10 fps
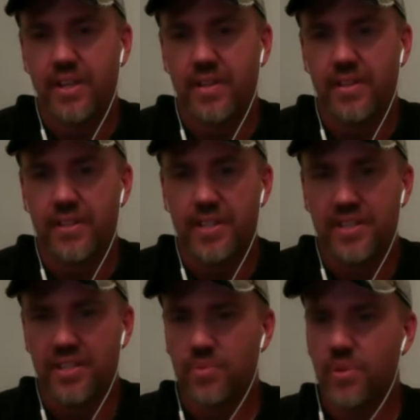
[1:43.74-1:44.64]
this
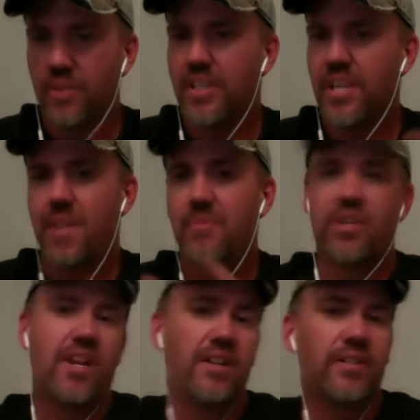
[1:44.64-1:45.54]
is where the game
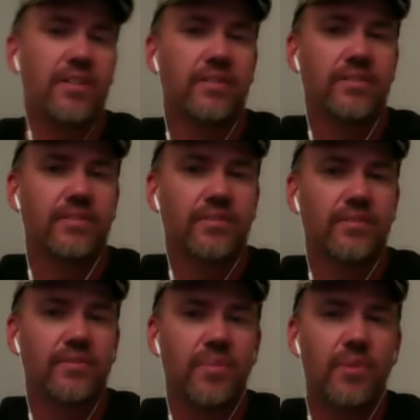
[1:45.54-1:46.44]
changed
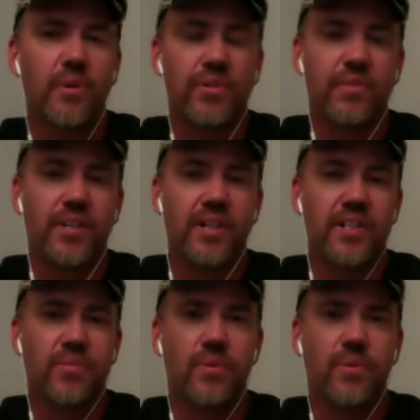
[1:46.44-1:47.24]
for both of us.